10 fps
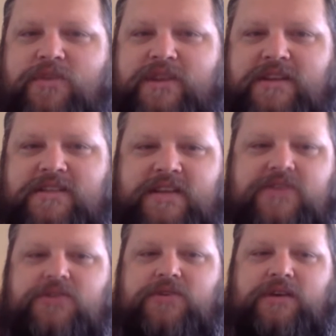than a
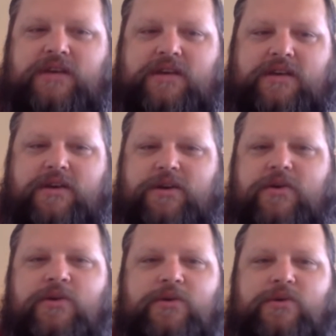century.
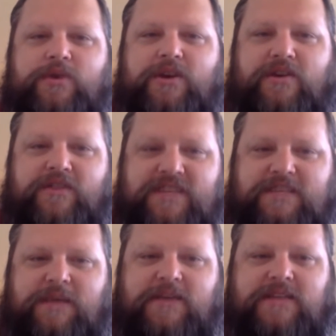Who could have
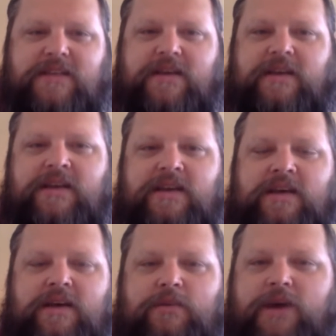expected it?
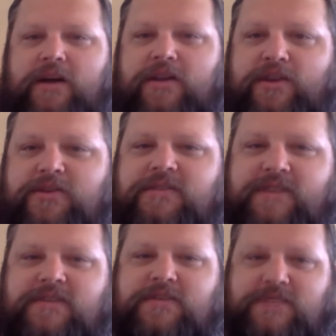Well, those of
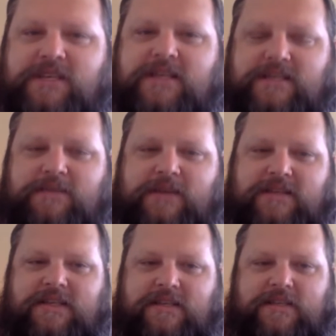us who did expect
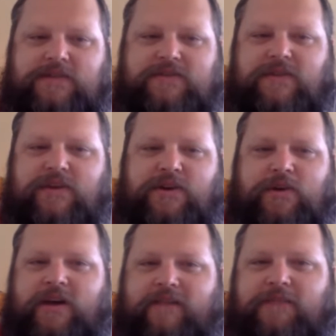it, those few,
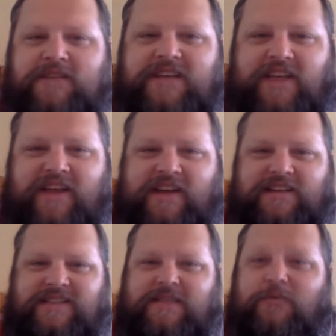have been telling
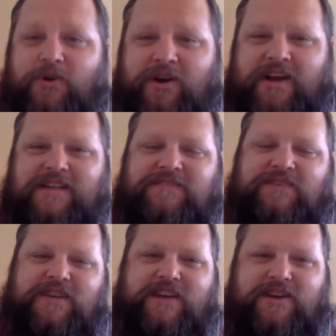us and warning us for
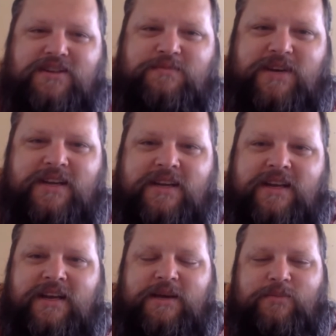years, but
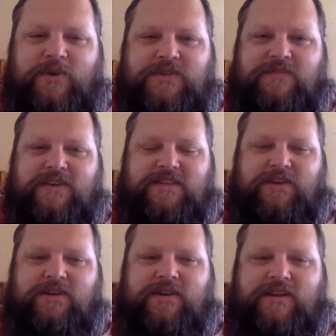most of us
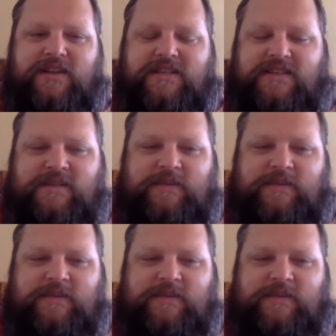couldn't listen.